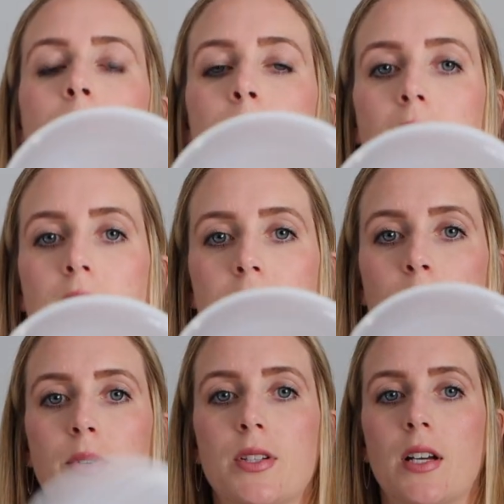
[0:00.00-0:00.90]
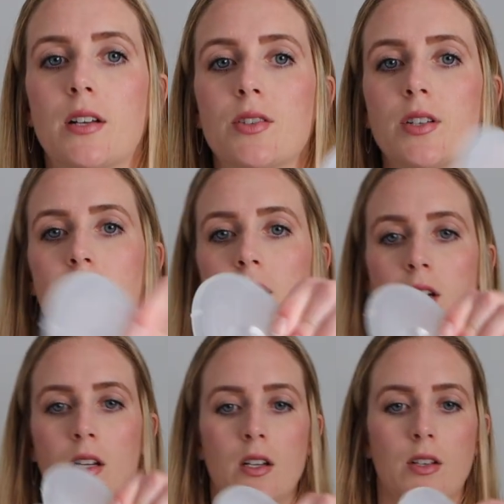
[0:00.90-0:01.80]
plastic protector
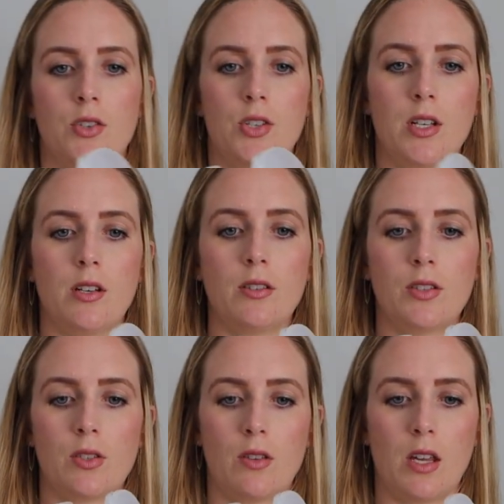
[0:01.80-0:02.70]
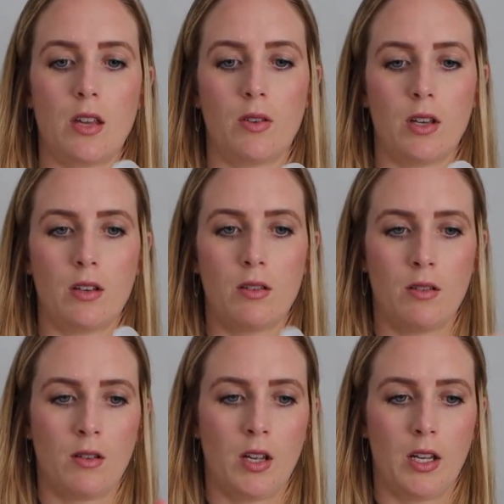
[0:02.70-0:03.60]
shield, so that you can,